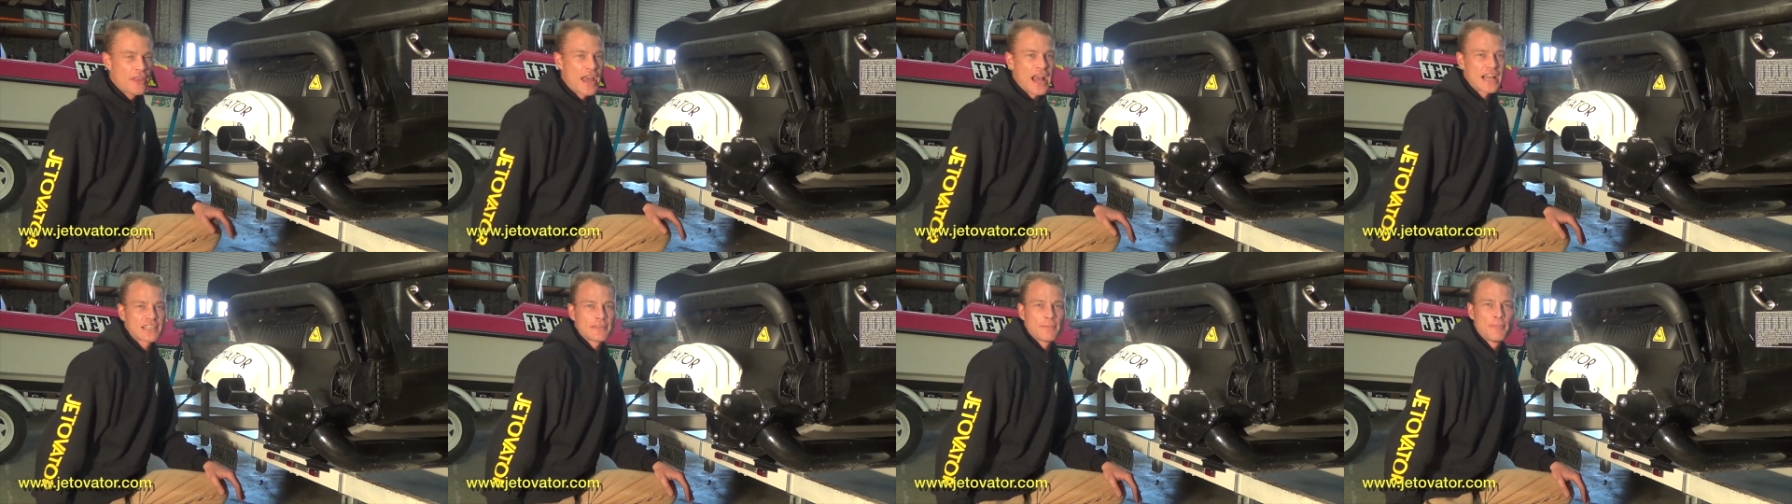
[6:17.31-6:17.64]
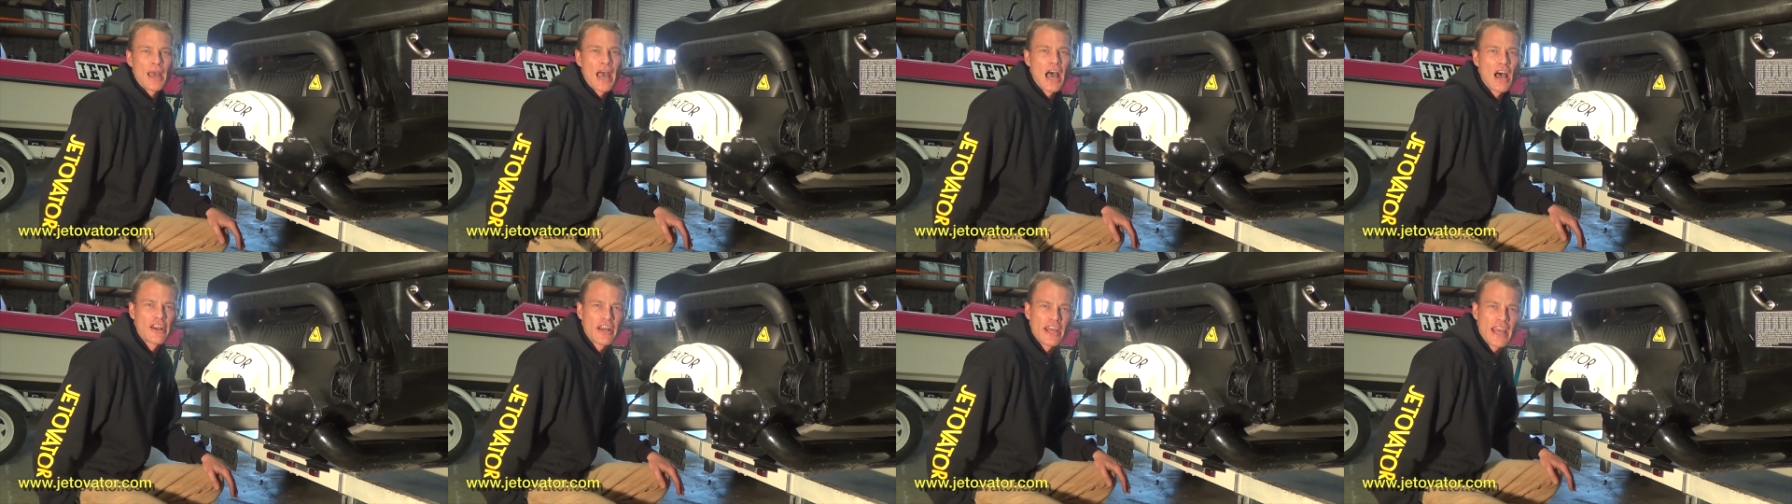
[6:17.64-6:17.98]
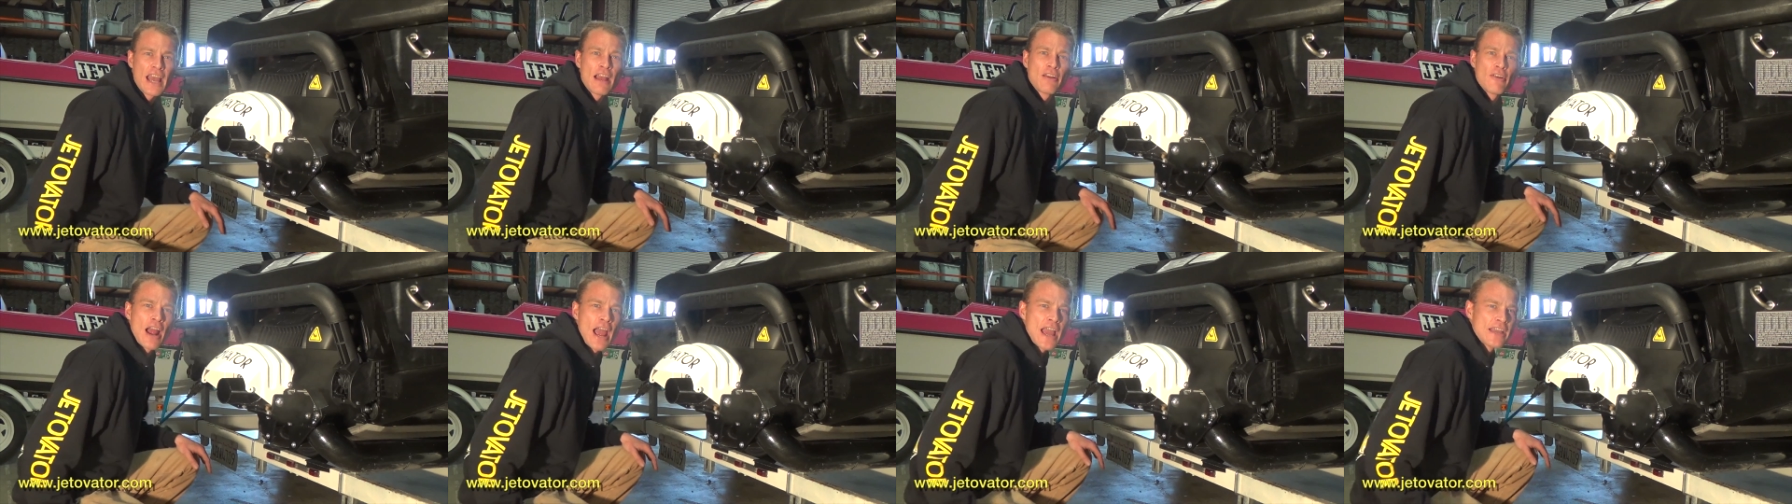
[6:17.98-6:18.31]
That's about
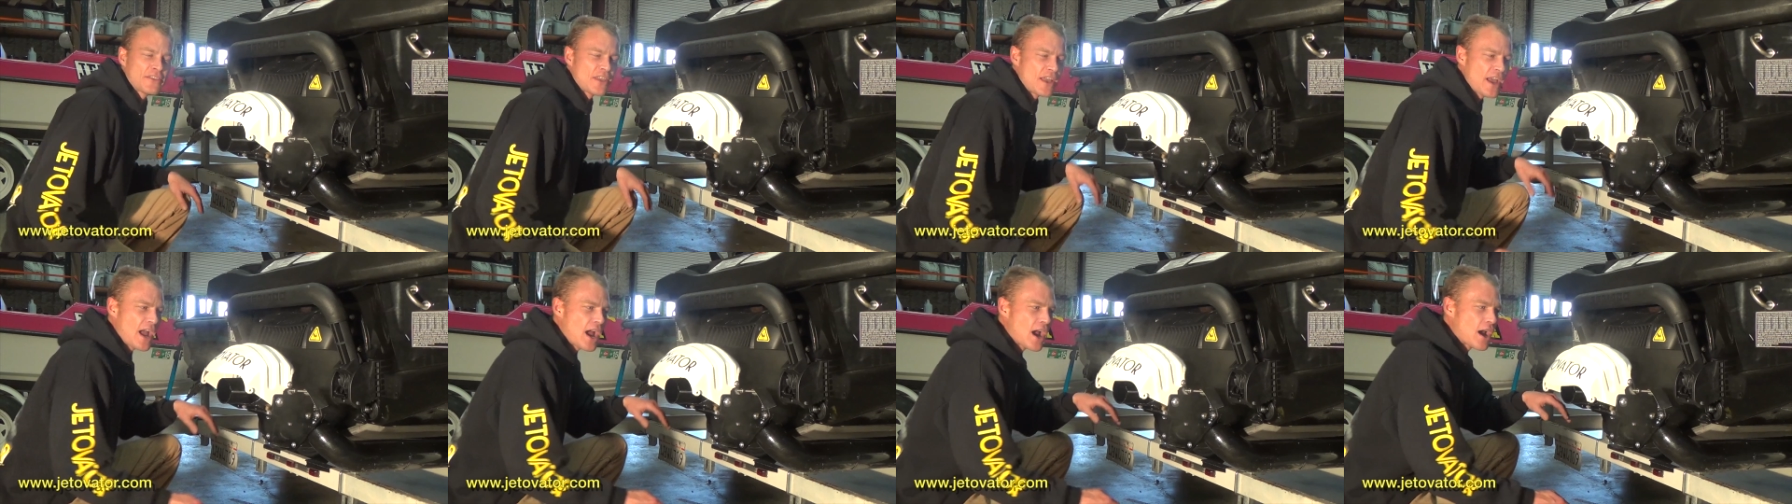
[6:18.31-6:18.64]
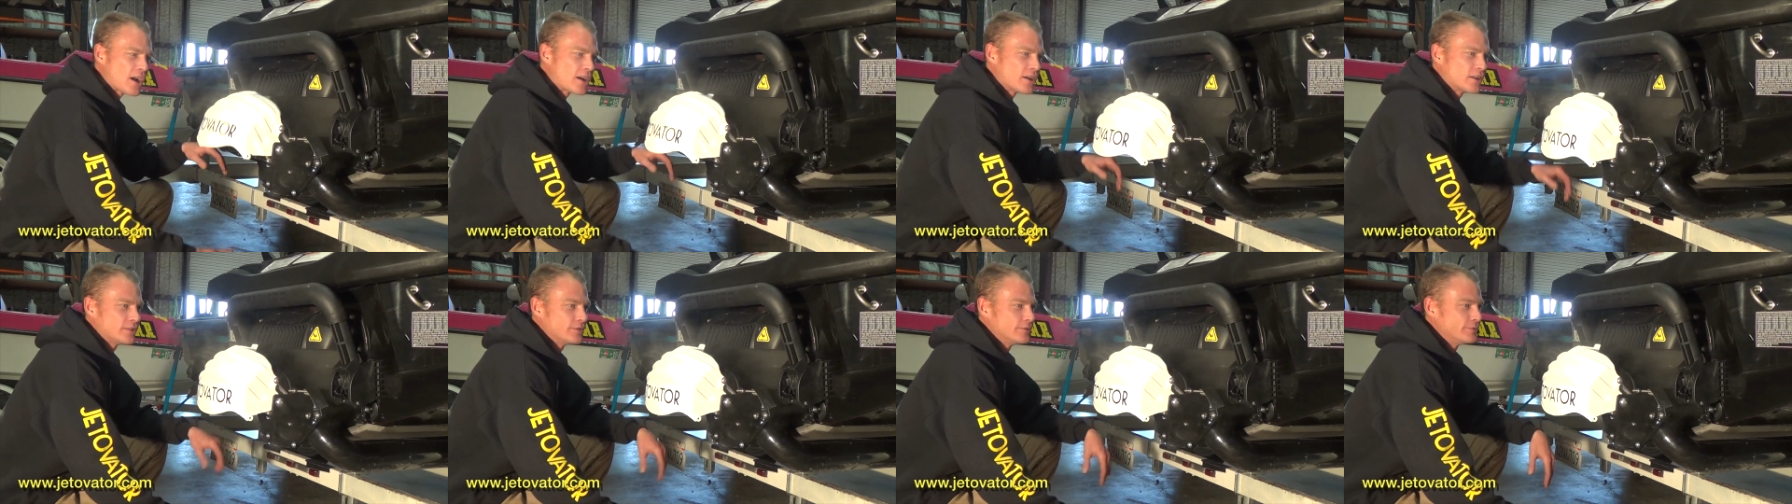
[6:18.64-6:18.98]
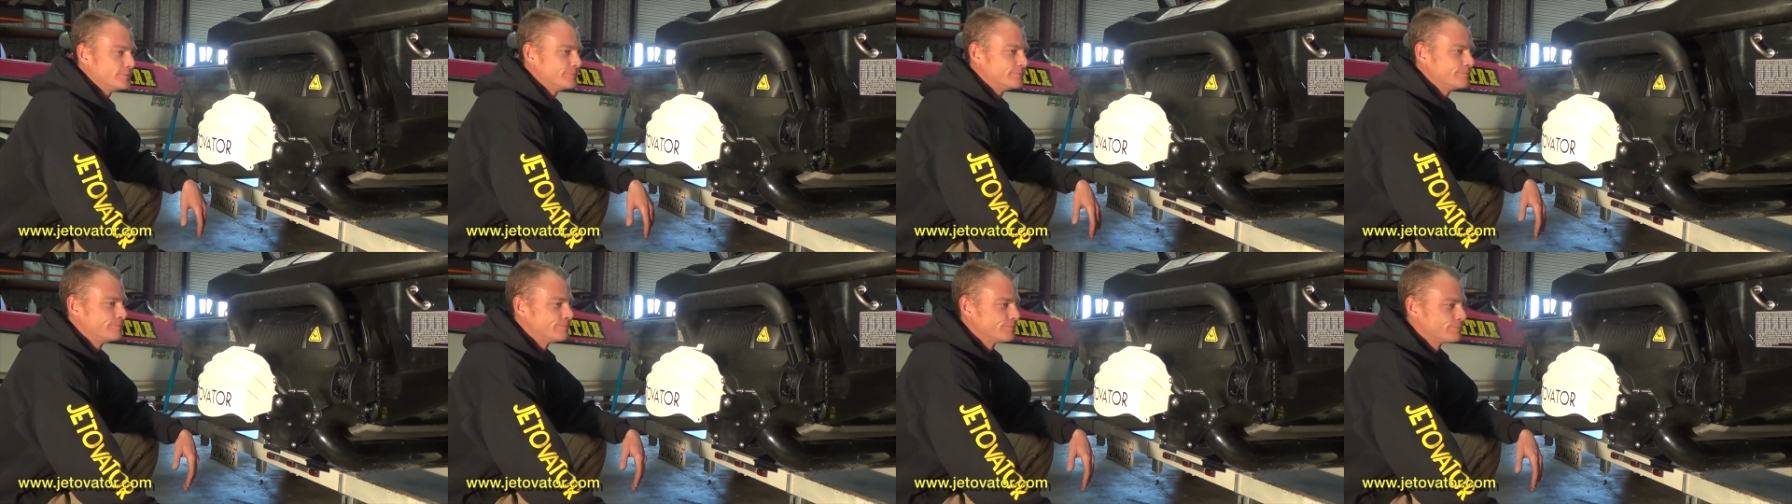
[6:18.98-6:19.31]
it right there.
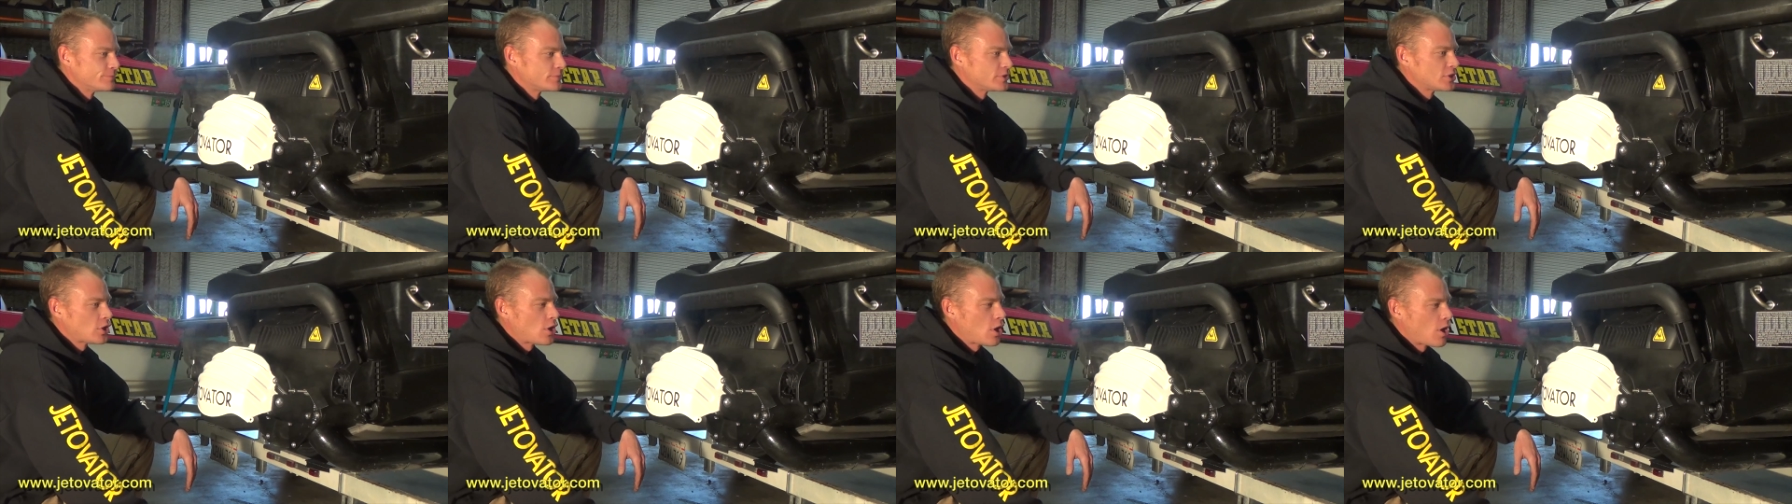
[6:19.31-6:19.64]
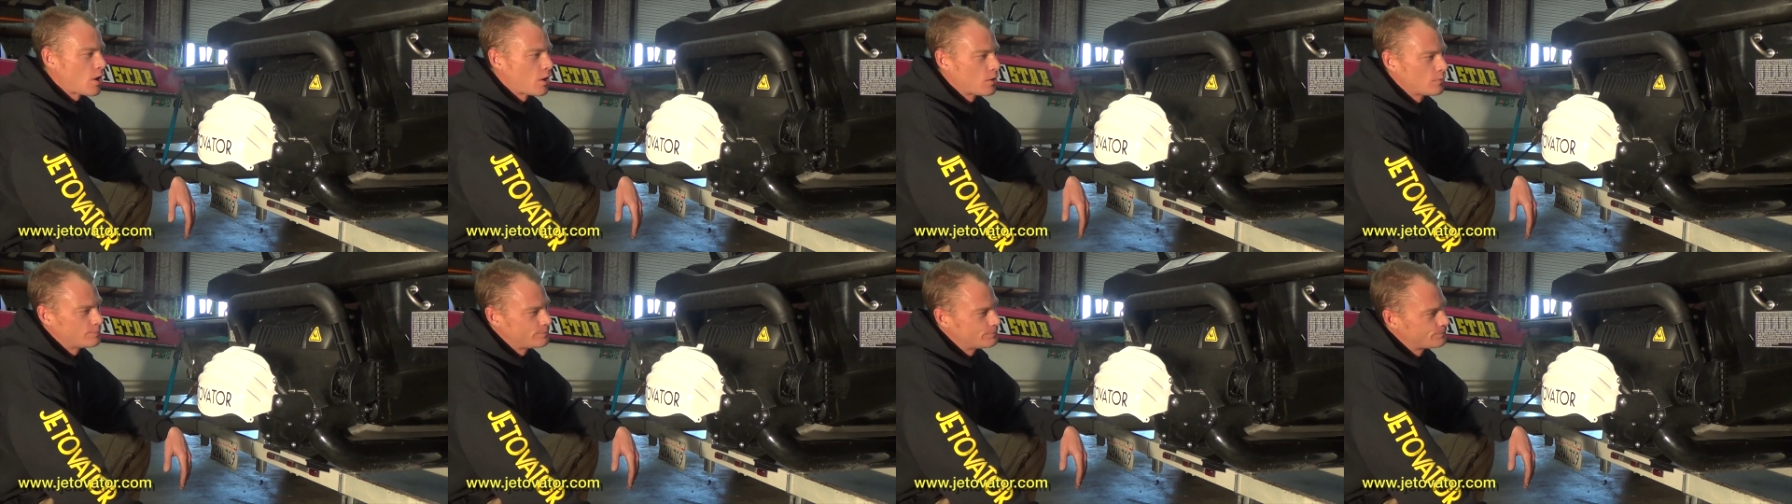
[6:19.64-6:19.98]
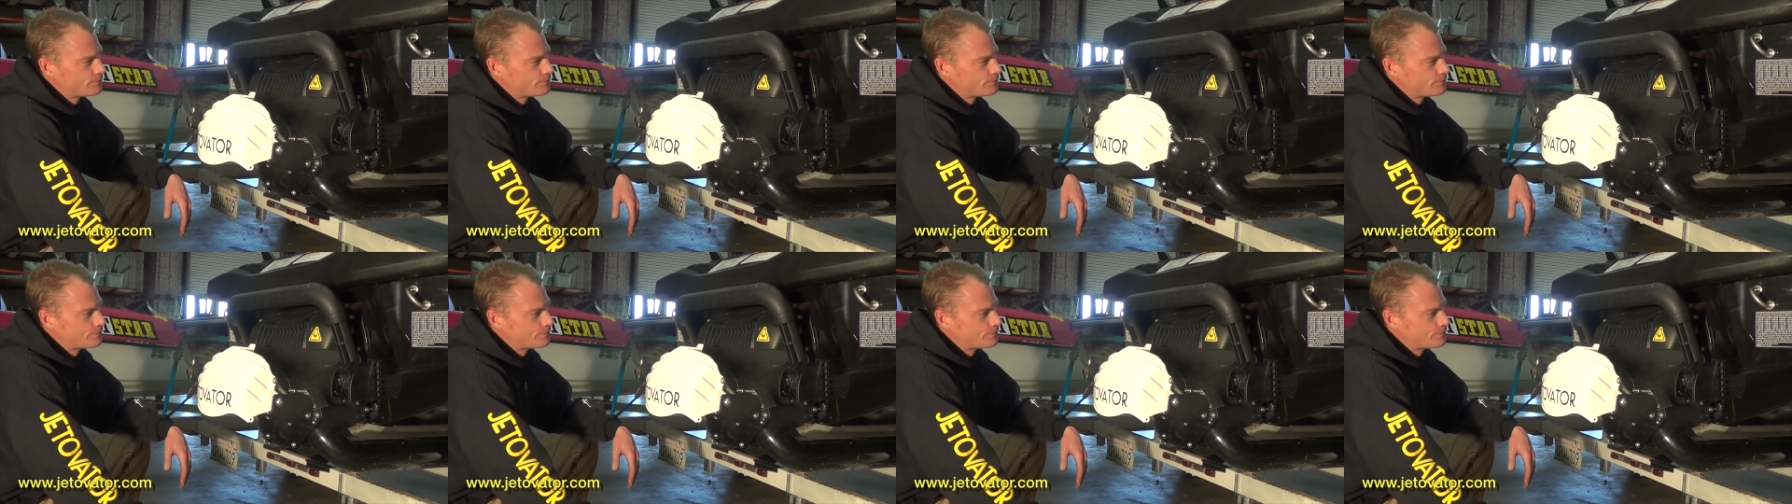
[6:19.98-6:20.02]
So.